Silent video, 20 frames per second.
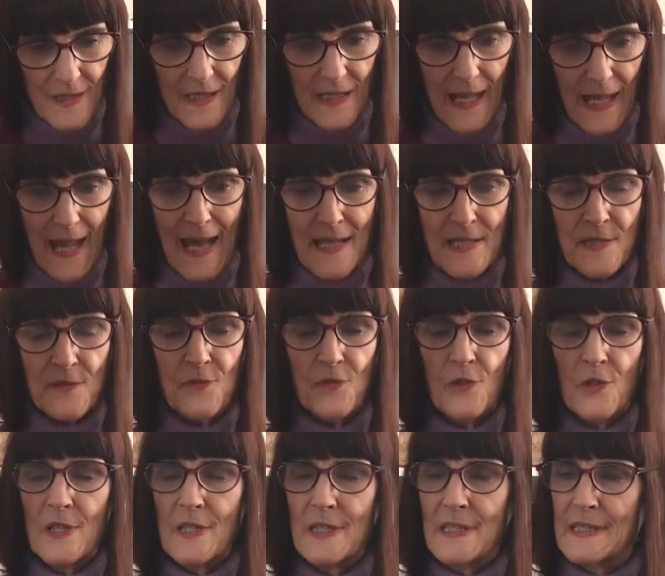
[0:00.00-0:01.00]
Ask
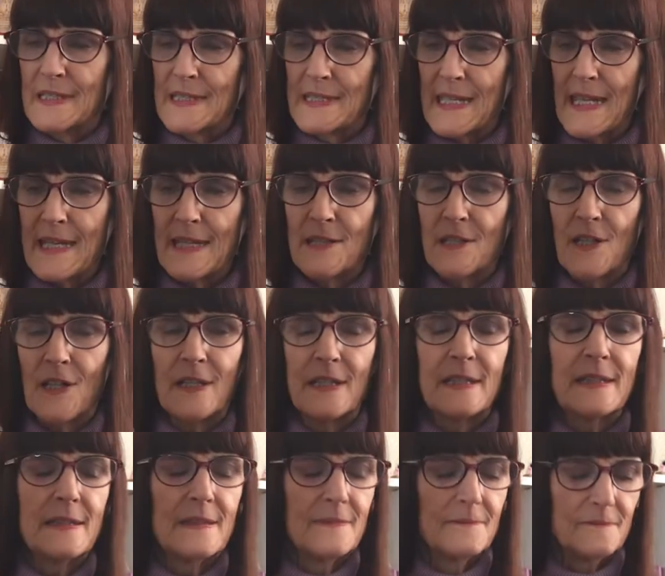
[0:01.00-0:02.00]
for it, intend on
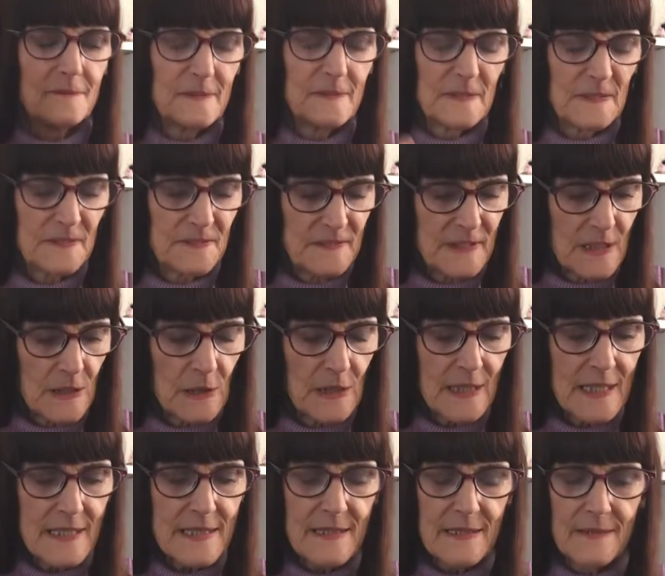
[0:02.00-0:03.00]
it, feel
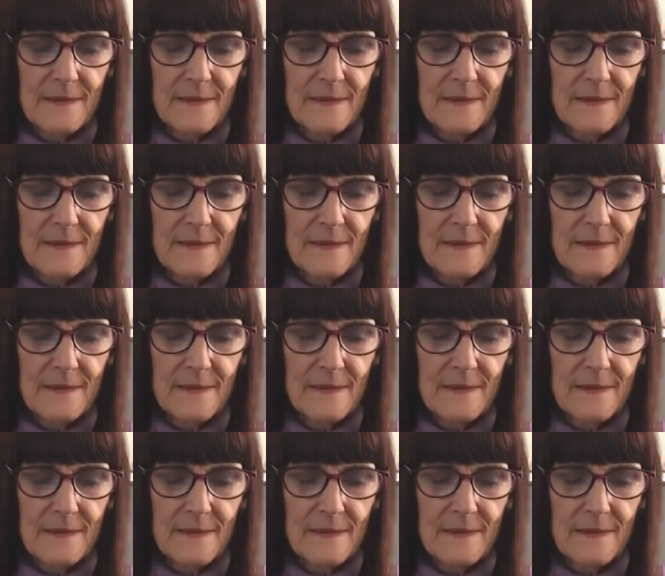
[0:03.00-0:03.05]
it,